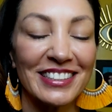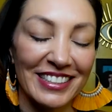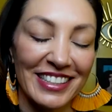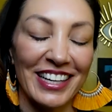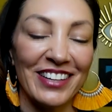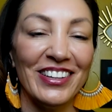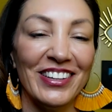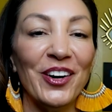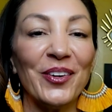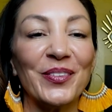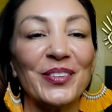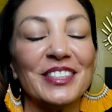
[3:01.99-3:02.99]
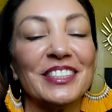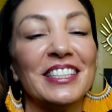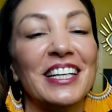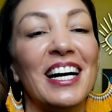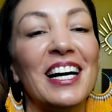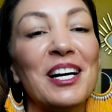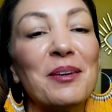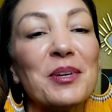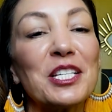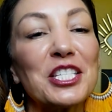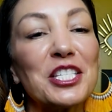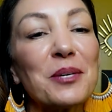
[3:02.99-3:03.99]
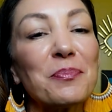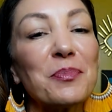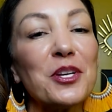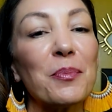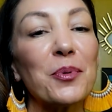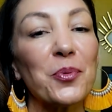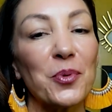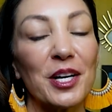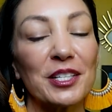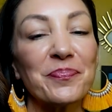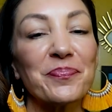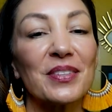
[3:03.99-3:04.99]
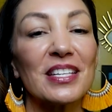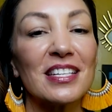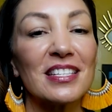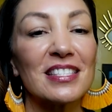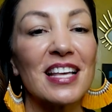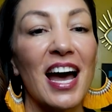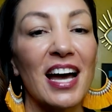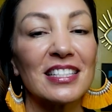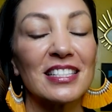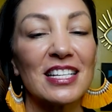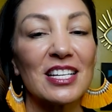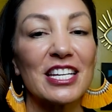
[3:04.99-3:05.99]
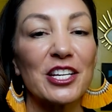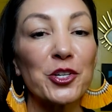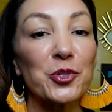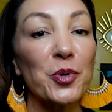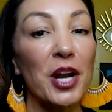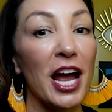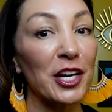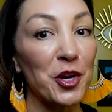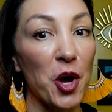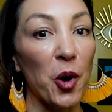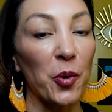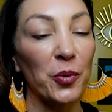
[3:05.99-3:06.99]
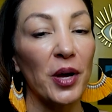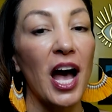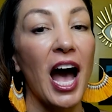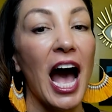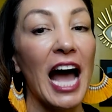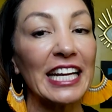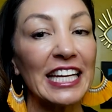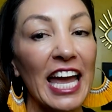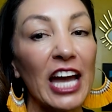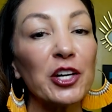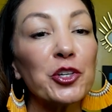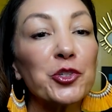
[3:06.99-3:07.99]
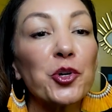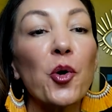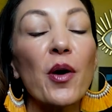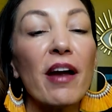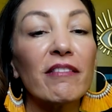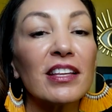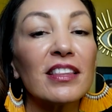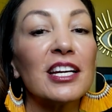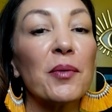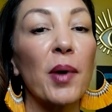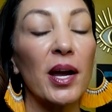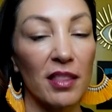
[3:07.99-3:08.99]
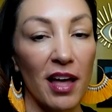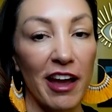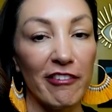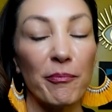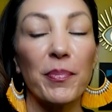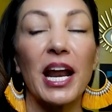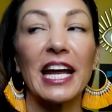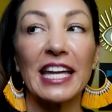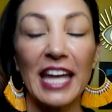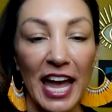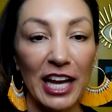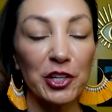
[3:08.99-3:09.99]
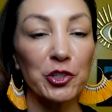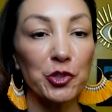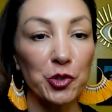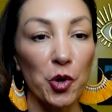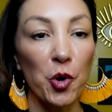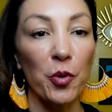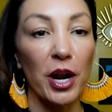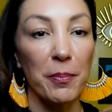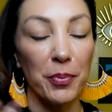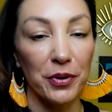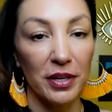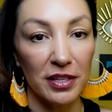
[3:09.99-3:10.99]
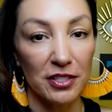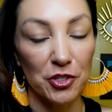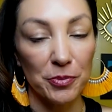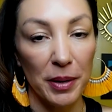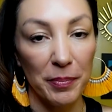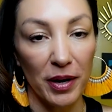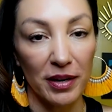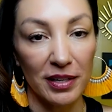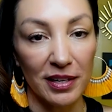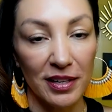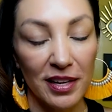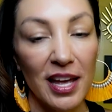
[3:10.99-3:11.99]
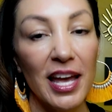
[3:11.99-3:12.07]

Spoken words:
Okay, here we go. Tip number one is that here's what I know. I can't control everything in my life, but I can control what I put into my body.